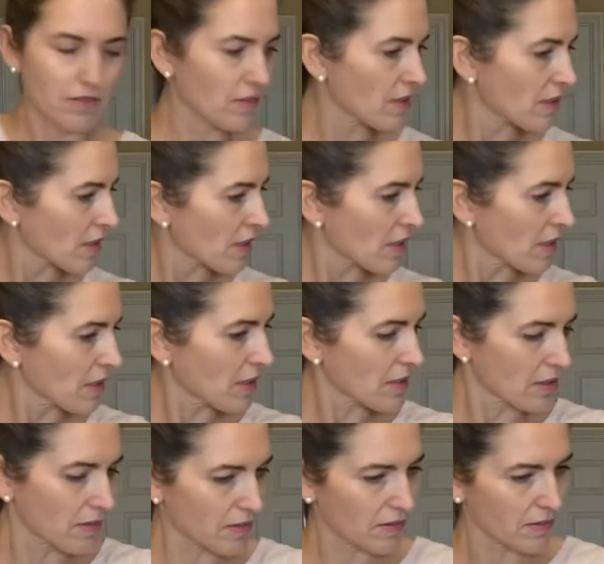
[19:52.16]
Okay.
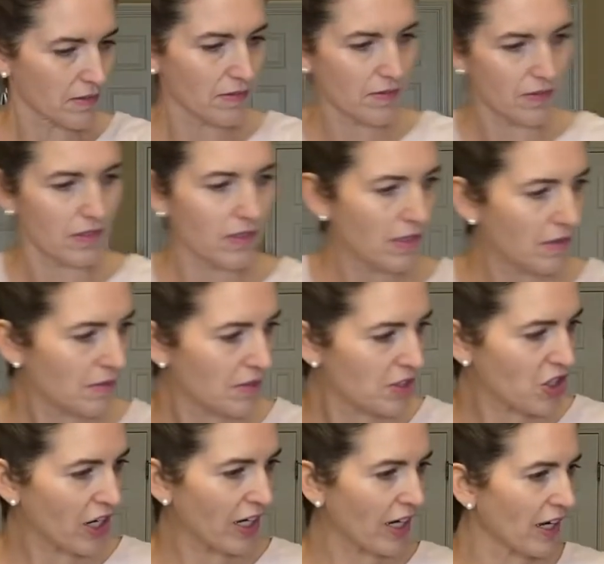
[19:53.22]

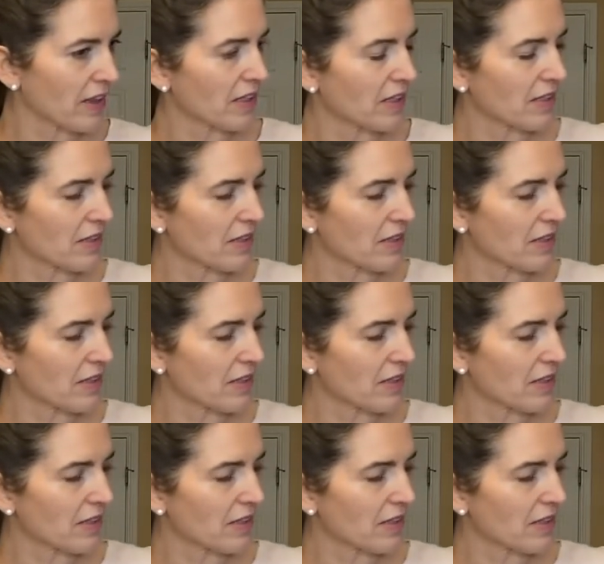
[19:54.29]
Check on the